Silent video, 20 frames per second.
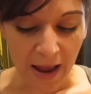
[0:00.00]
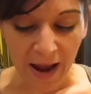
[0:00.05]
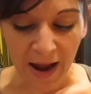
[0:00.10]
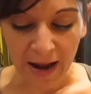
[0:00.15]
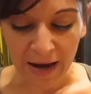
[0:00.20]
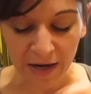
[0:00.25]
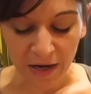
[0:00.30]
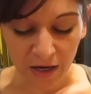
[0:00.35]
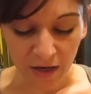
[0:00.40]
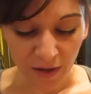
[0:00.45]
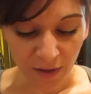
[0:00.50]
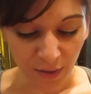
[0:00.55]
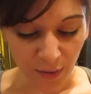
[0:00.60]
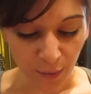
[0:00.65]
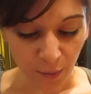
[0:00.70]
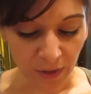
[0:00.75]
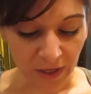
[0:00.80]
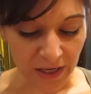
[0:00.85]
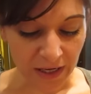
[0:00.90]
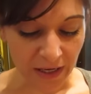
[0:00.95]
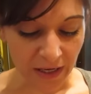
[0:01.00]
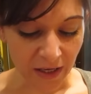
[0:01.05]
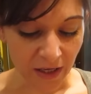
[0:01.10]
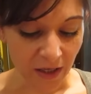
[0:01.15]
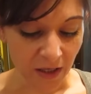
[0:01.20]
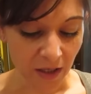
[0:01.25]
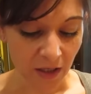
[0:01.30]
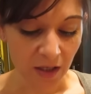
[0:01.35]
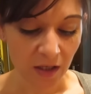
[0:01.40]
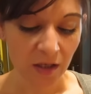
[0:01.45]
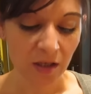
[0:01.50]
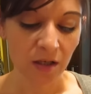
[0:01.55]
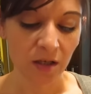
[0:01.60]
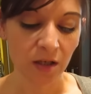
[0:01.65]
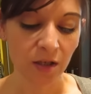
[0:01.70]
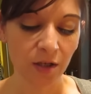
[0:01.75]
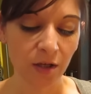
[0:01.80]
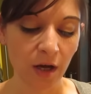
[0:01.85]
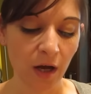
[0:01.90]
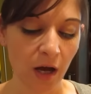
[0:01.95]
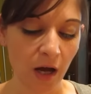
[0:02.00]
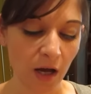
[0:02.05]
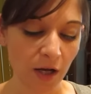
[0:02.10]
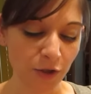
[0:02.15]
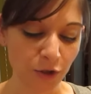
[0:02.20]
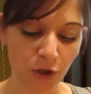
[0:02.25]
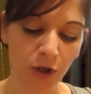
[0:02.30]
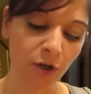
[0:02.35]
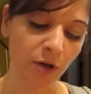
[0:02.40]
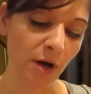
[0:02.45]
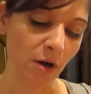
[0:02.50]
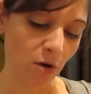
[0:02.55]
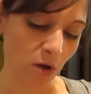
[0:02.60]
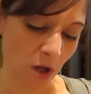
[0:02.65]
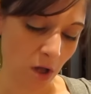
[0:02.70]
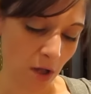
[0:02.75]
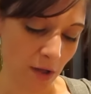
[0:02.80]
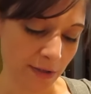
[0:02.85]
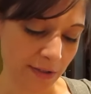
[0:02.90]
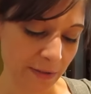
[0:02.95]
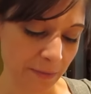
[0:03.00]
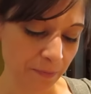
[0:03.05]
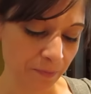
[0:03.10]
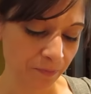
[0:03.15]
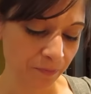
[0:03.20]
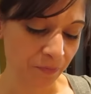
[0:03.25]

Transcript: and three uh, sugar alcohols.